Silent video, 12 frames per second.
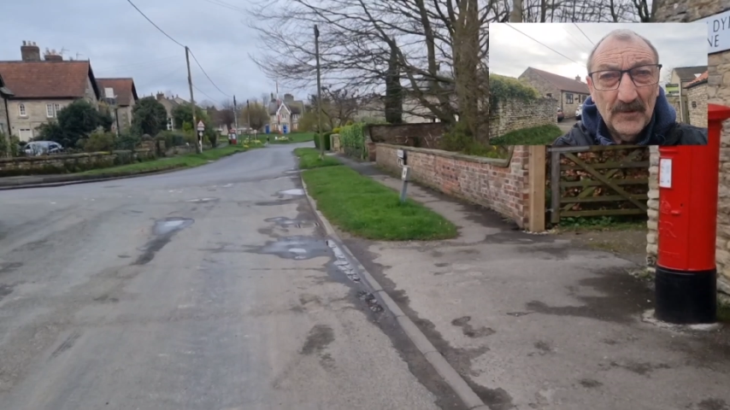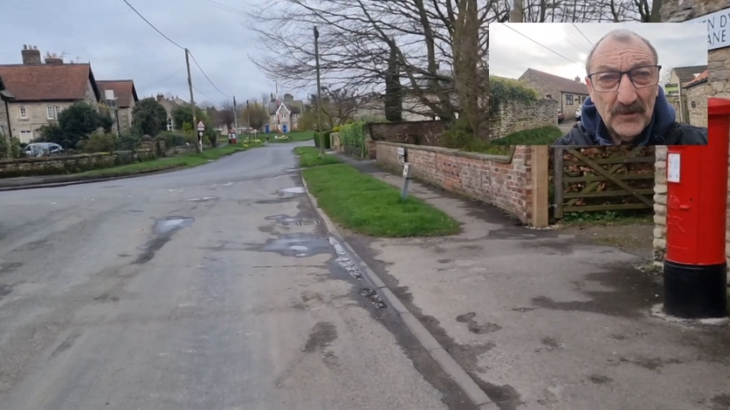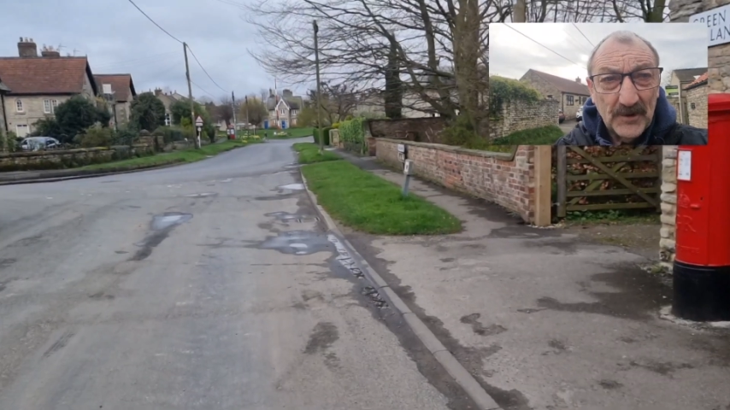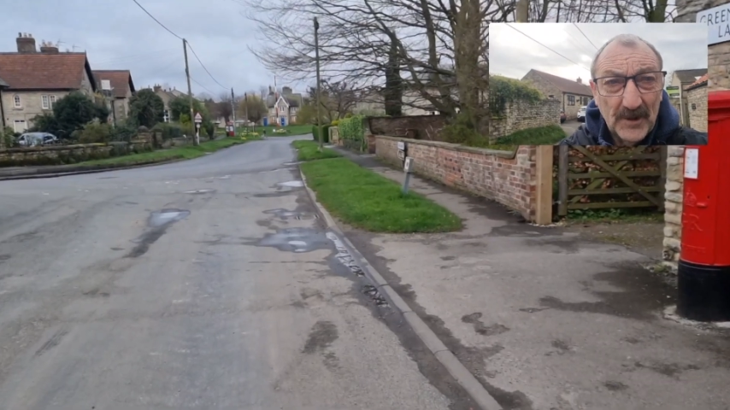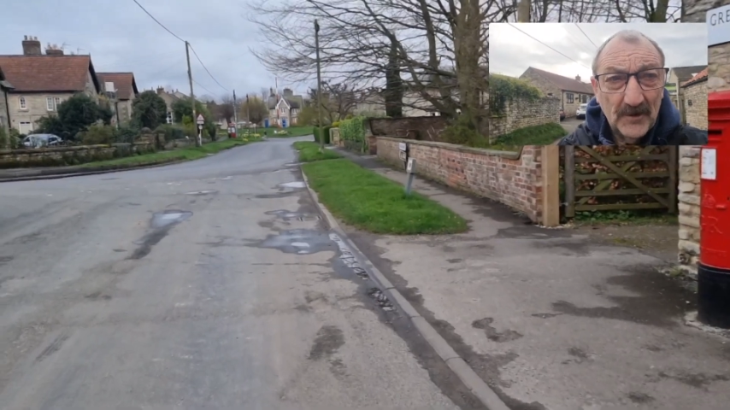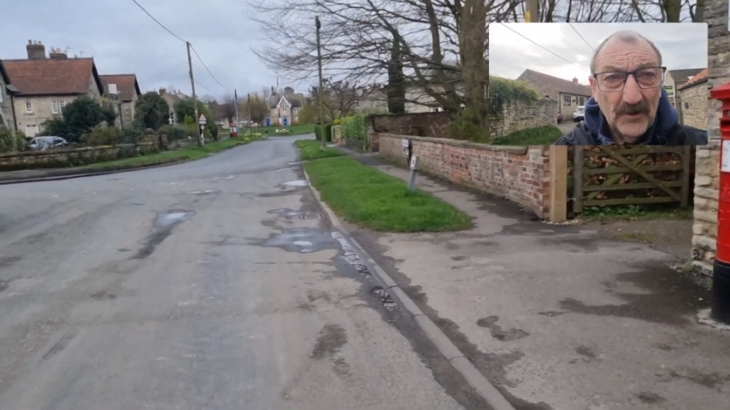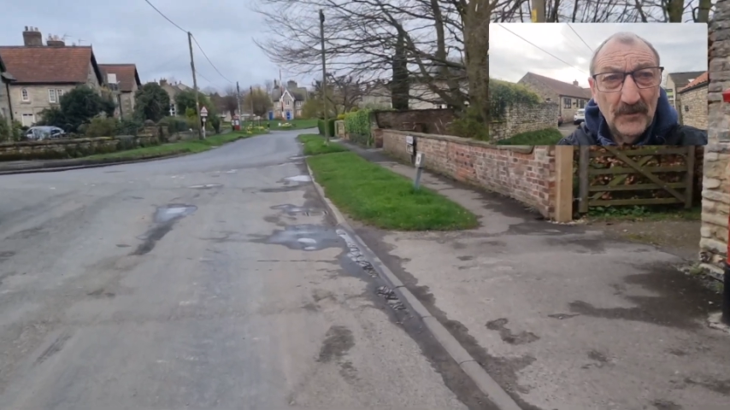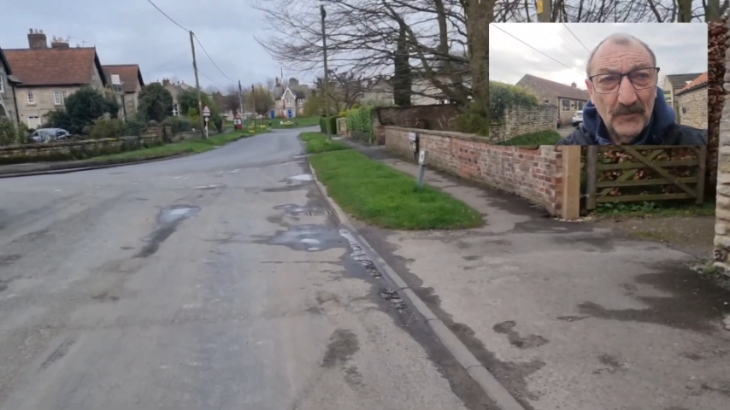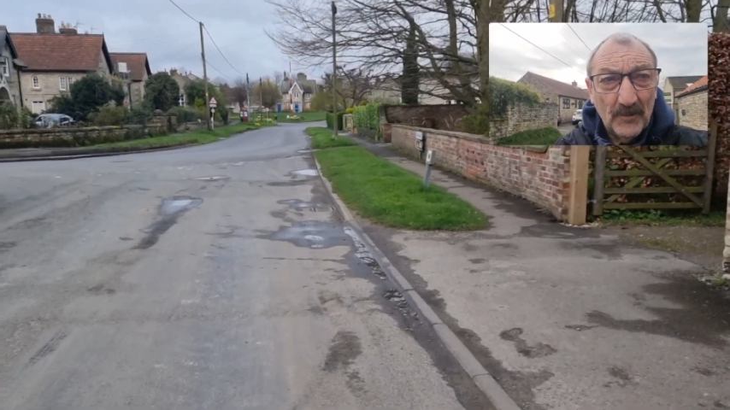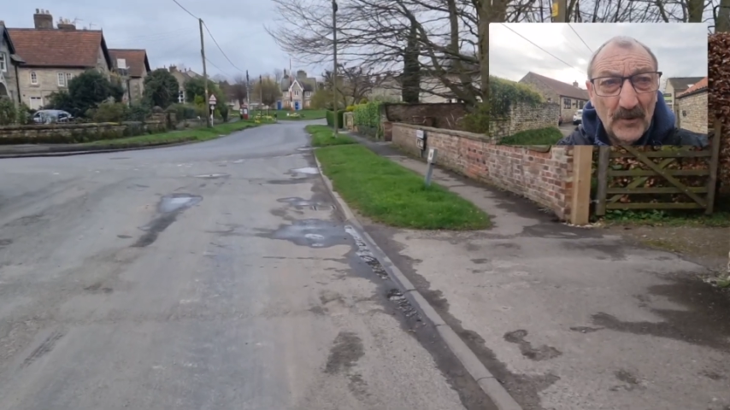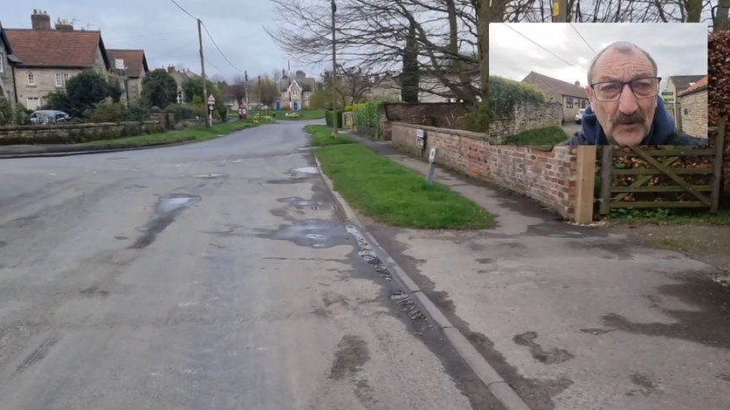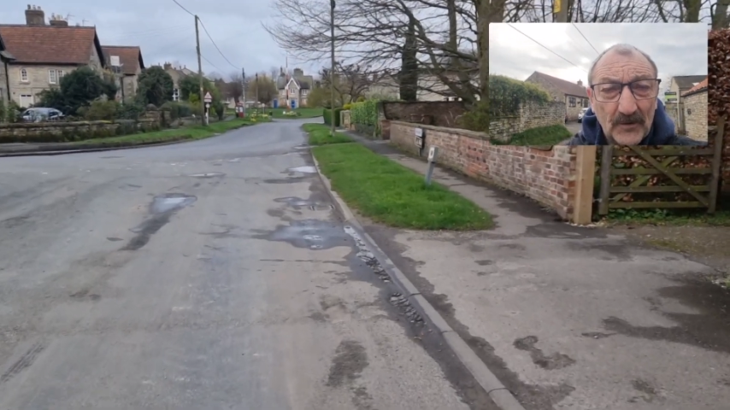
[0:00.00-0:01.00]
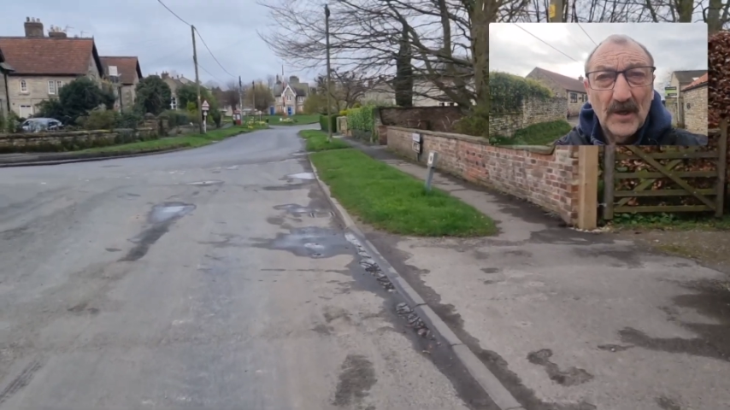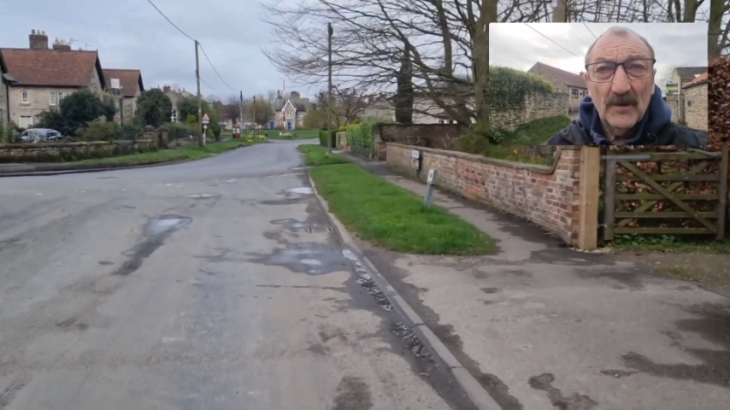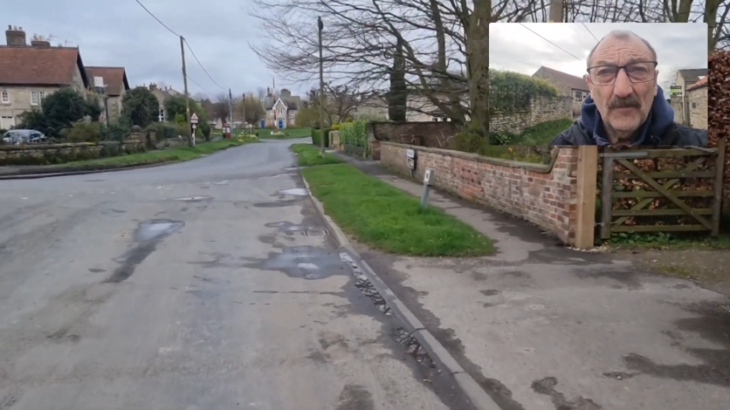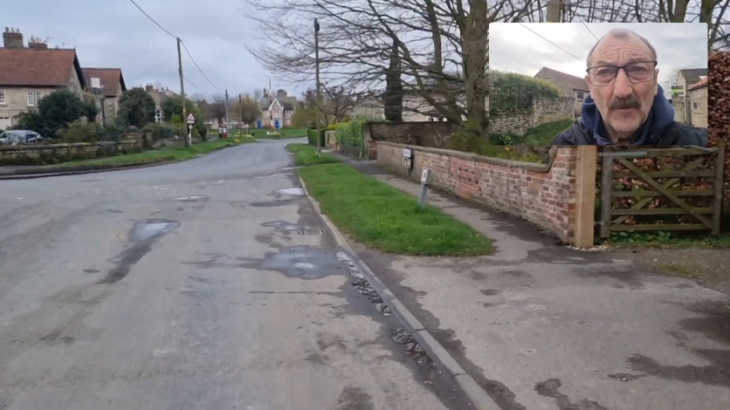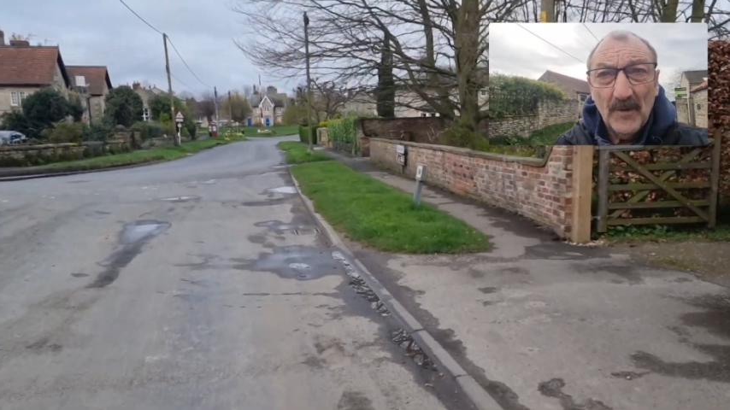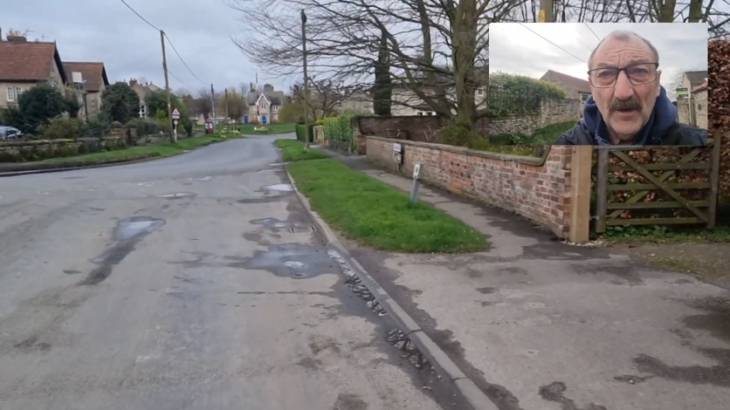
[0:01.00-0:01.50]
we're staying on, Robin Hood
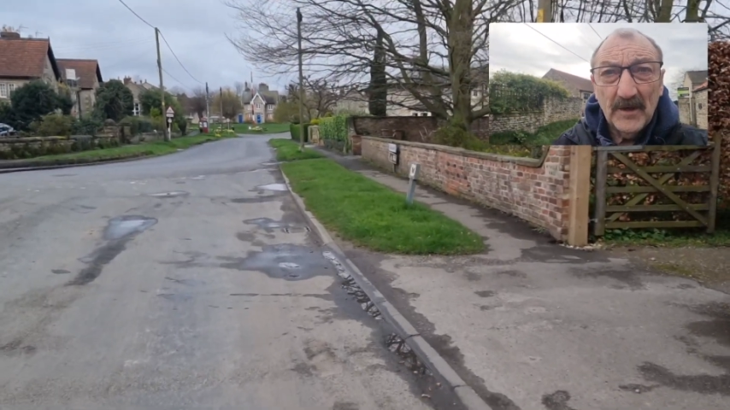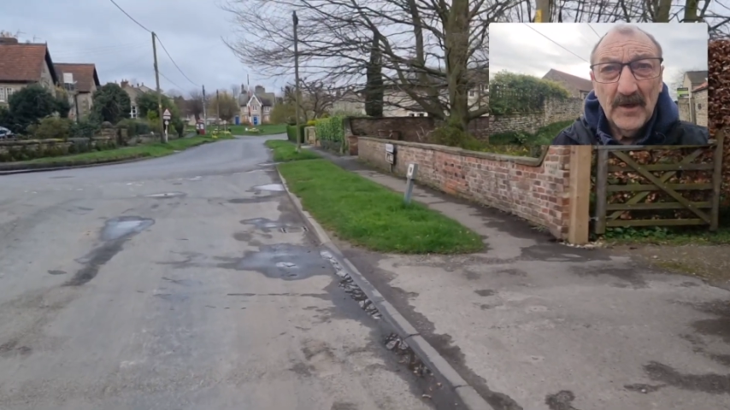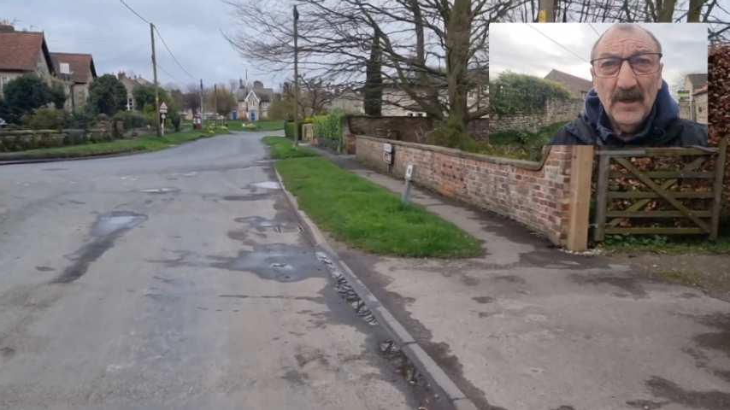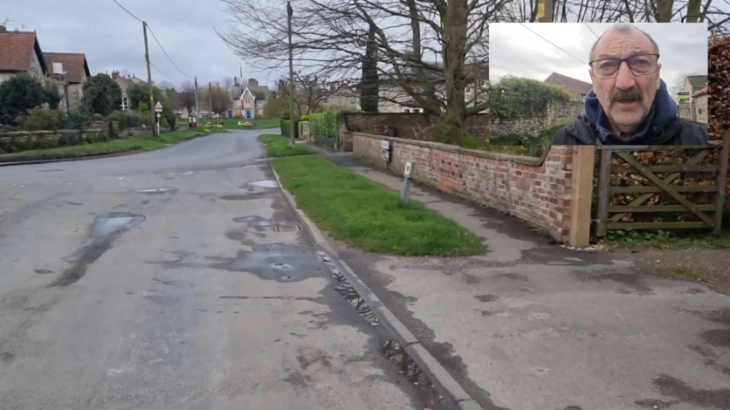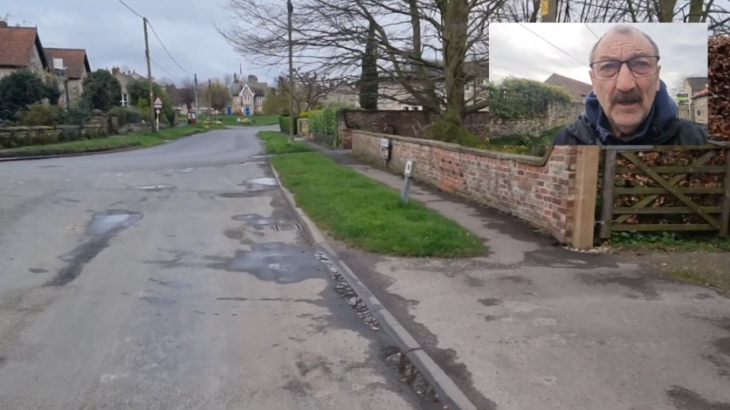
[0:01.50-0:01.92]
Caravan Park.